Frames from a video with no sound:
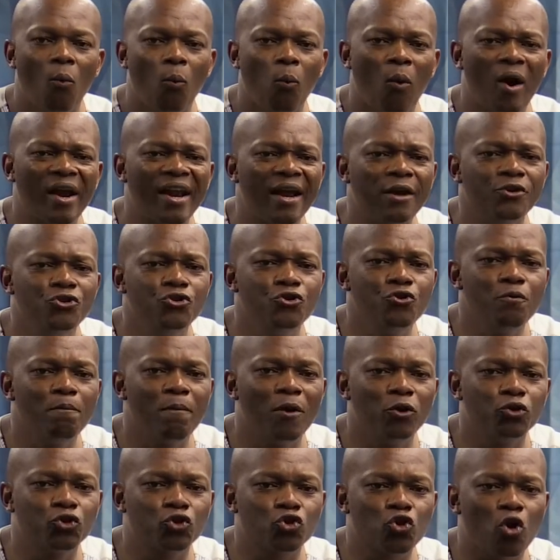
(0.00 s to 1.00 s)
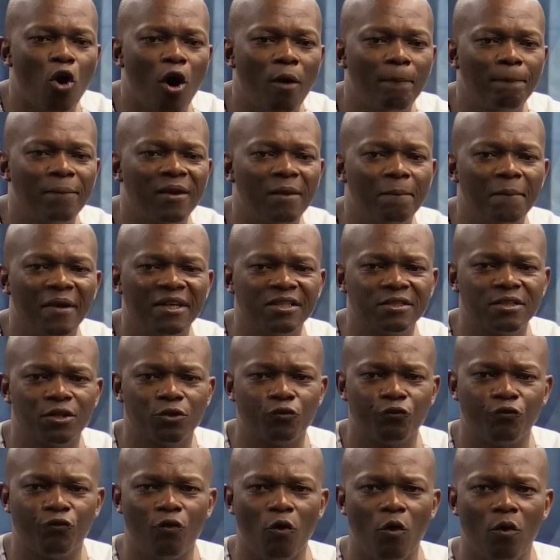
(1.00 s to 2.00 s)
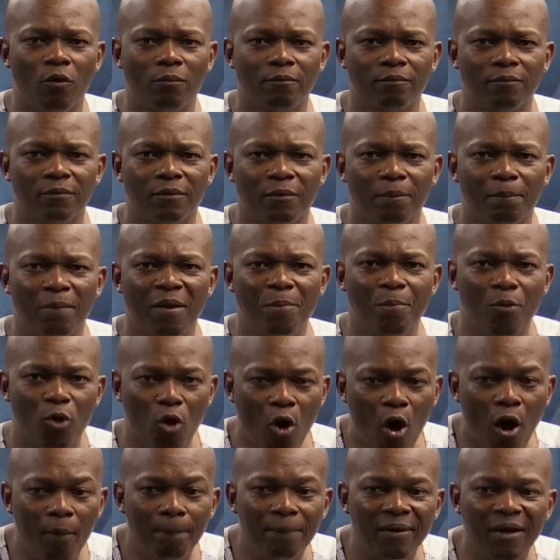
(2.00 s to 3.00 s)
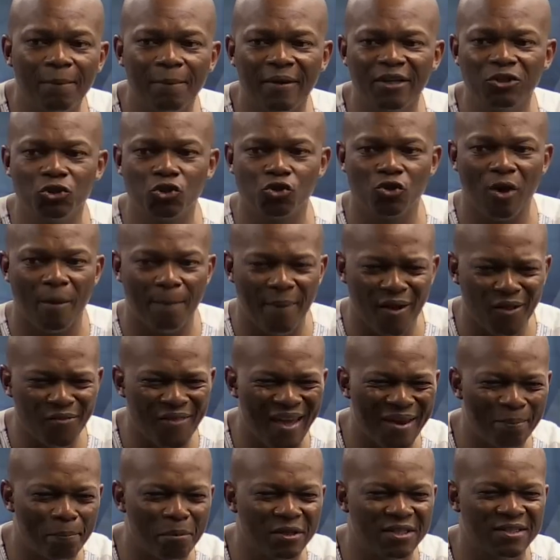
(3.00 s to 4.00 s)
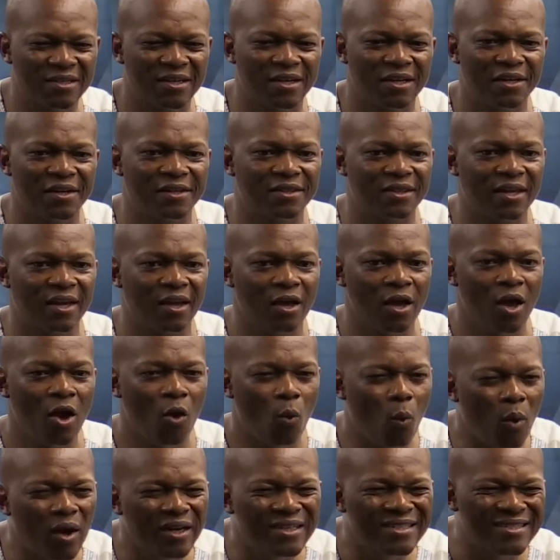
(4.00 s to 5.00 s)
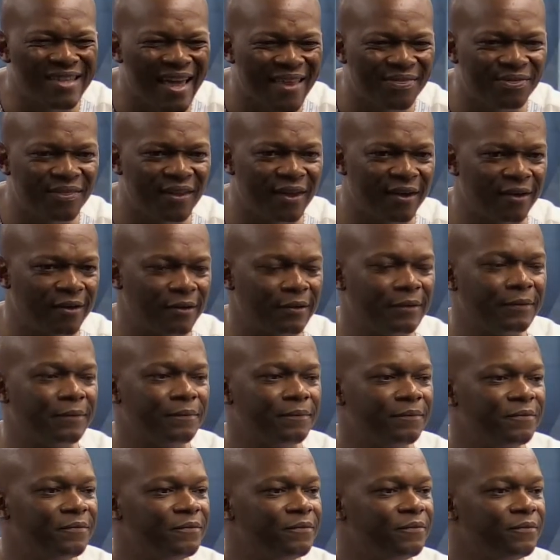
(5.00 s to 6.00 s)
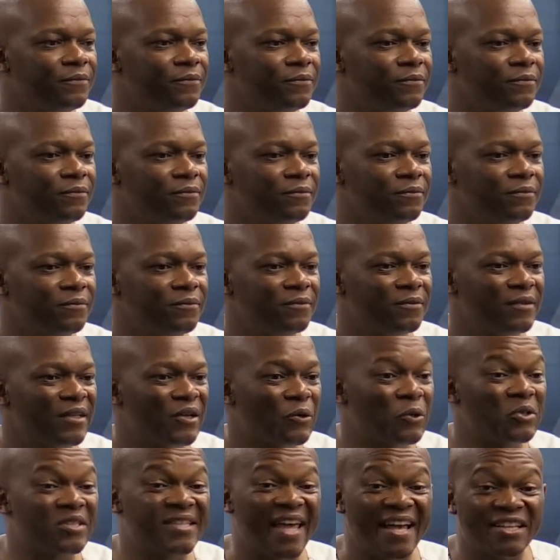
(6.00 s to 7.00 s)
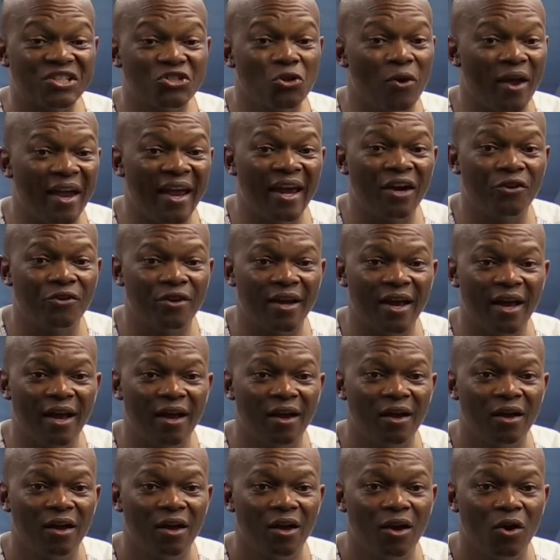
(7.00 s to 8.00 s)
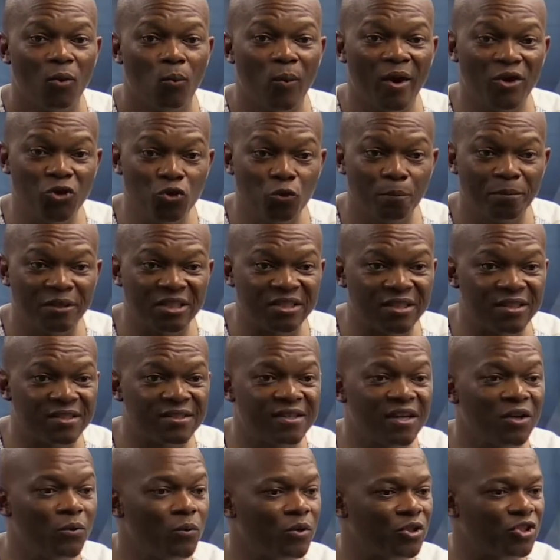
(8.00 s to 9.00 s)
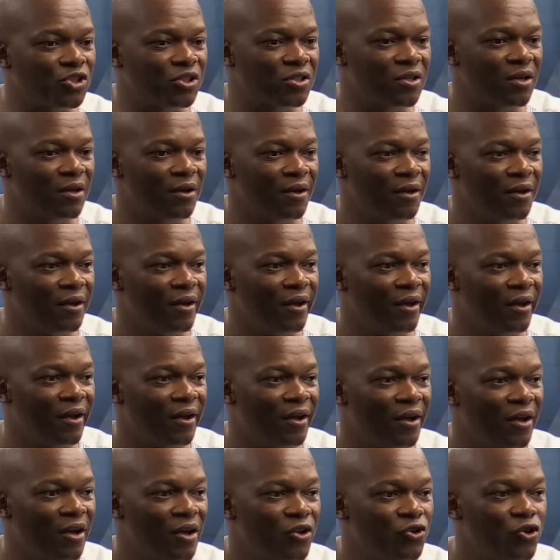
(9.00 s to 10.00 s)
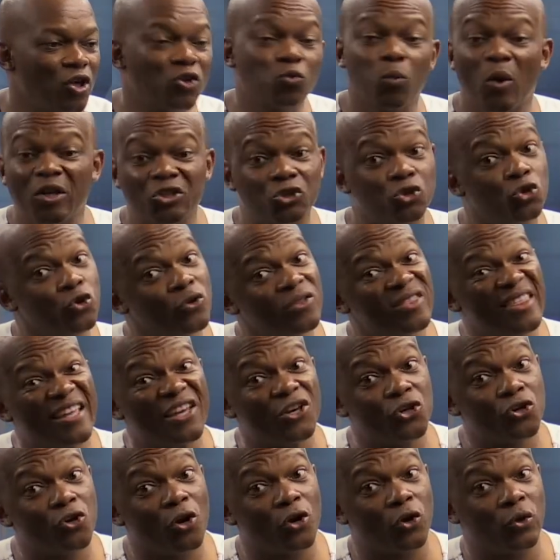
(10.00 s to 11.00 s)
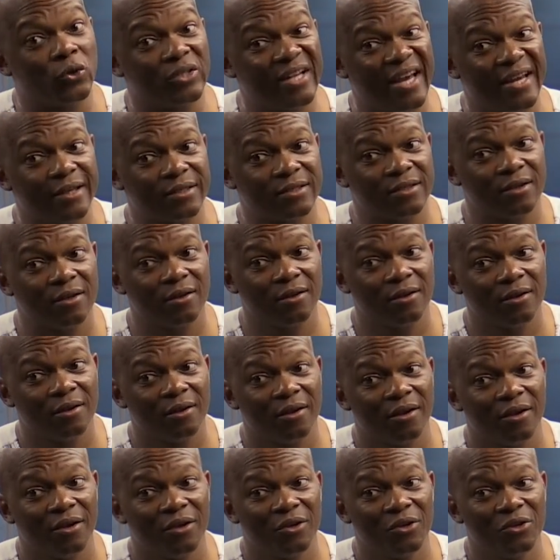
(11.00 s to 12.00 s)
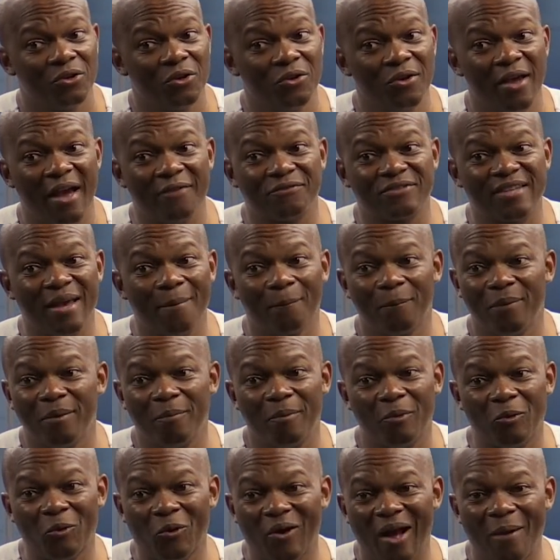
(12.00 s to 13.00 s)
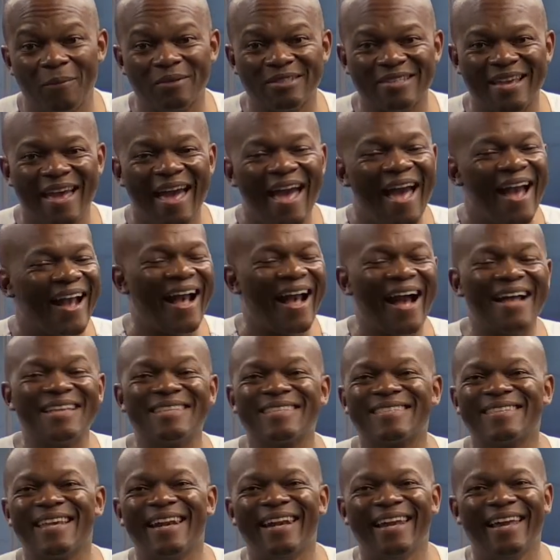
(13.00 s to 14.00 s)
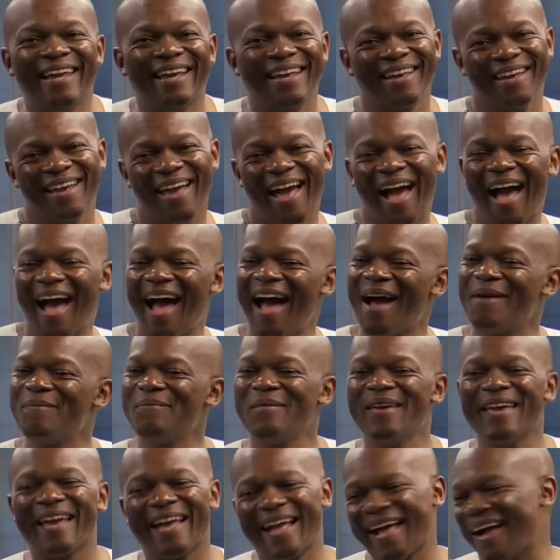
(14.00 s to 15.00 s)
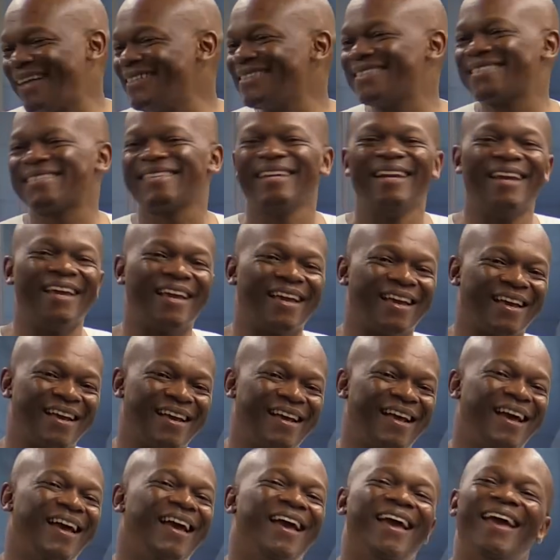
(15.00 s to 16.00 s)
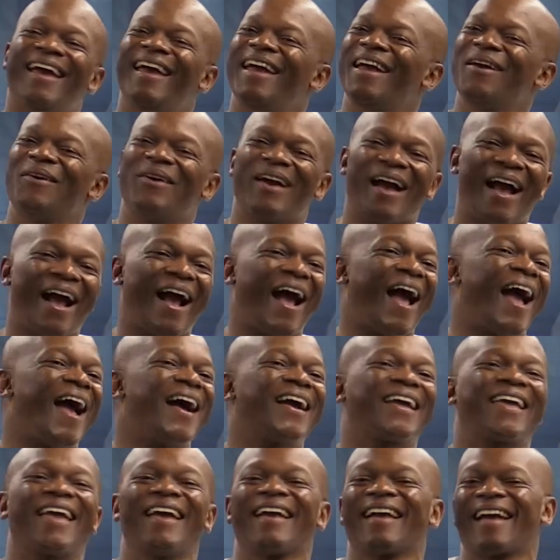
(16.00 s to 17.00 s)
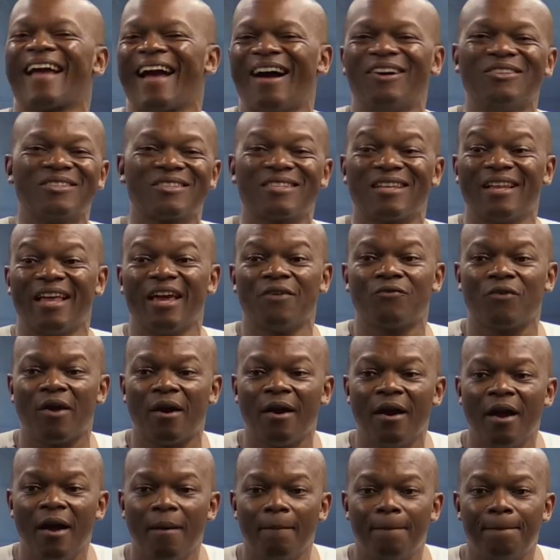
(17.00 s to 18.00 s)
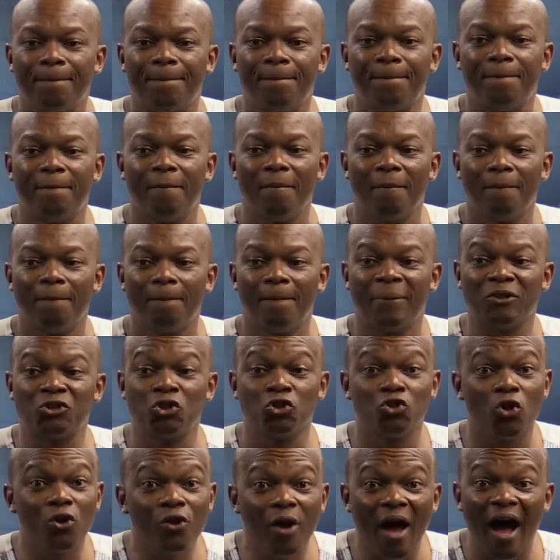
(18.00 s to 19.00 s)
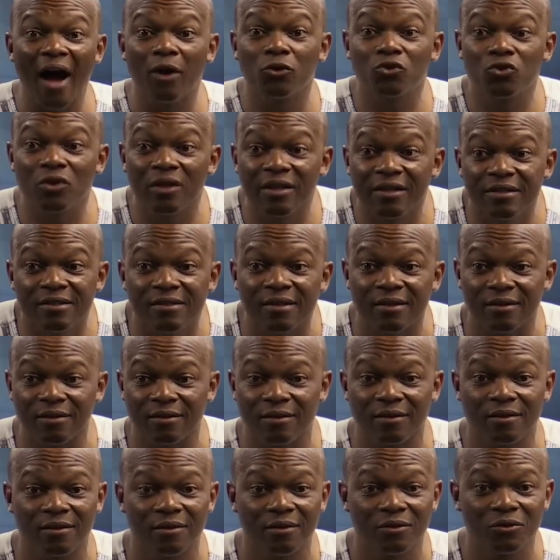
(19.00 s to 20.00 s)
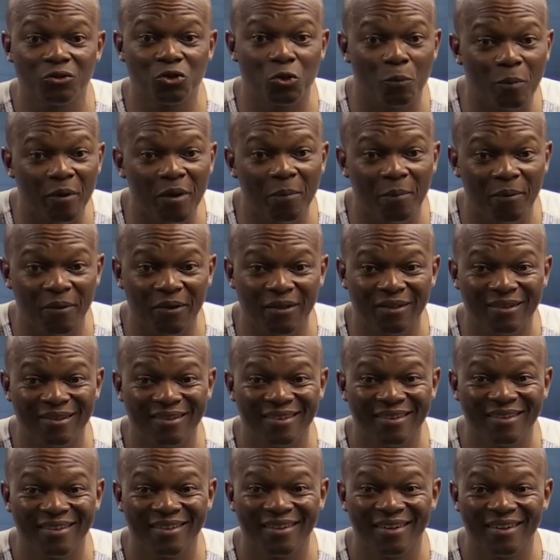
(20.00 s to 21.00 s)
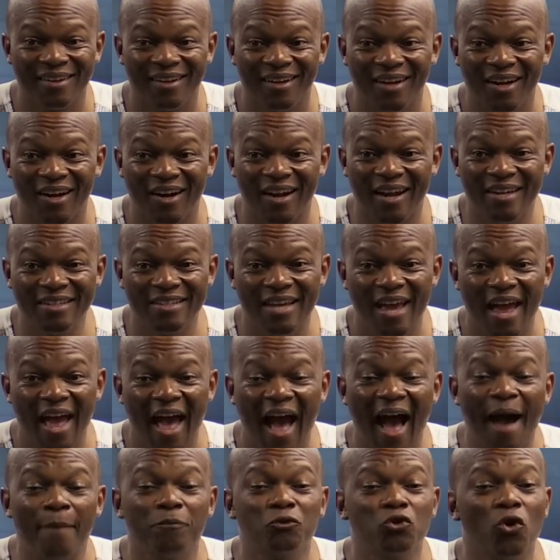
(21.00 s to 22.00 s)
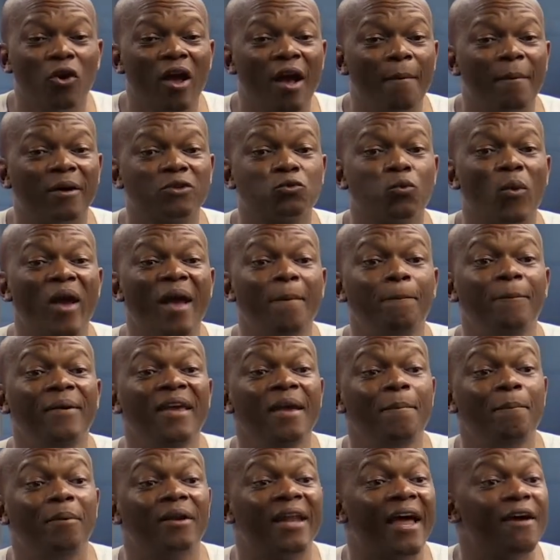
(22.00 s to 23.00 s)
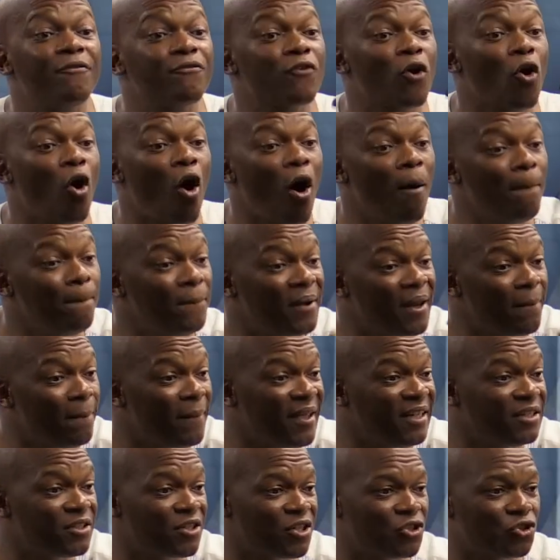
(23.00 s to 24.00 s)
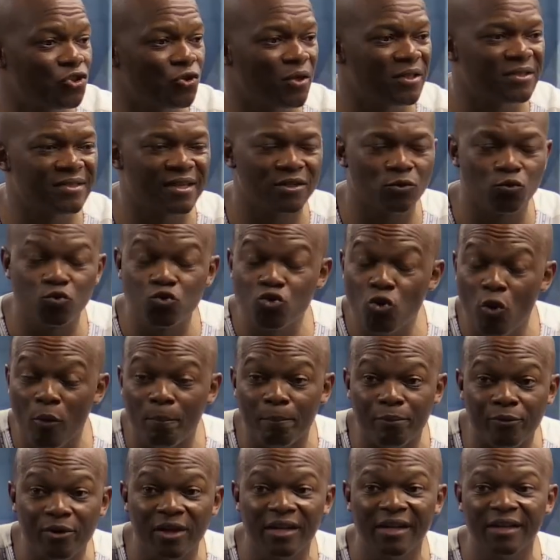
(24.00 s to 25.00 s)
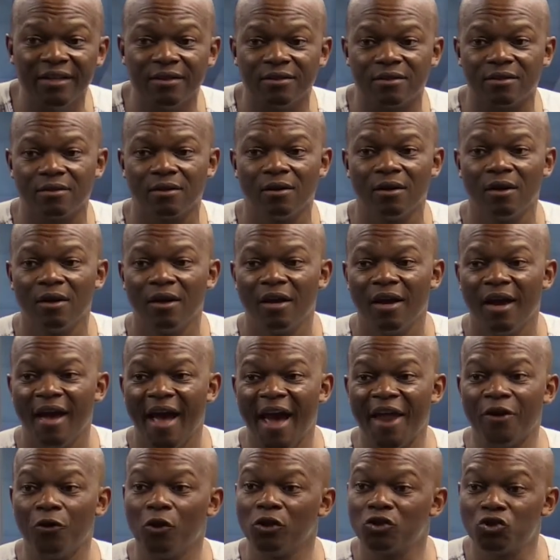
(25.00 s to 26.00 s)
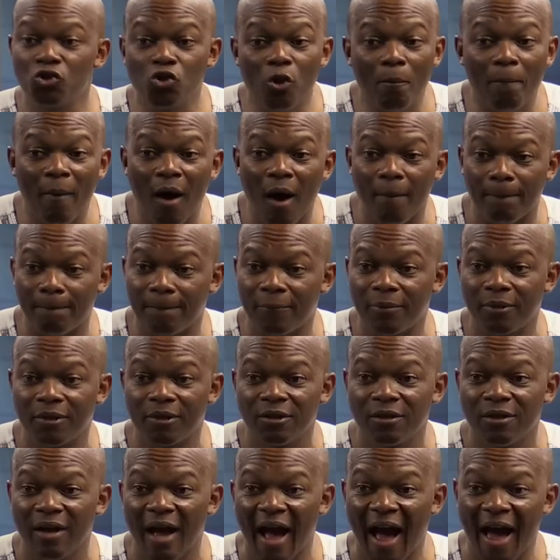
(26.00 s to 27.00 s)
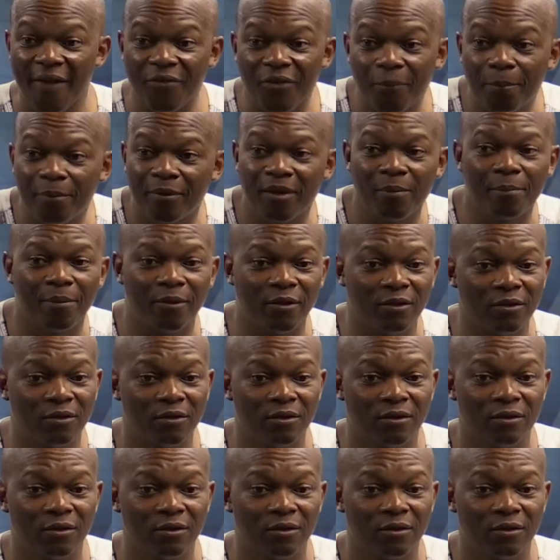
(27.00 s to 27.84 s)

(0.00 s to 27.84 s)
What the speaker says: What are you most complimented for? People compliment you about that particular thing. What is that thing? Because that's your area where you'll be distinguished. Not what you think you're good at. You have some people who come and say, counseling. Me counseling. Hey, I can counsel everyone. But you don't know how to listen to people. Right? I'm talking about where people have complimented you and said, you're brilliant. And not your mom, other people.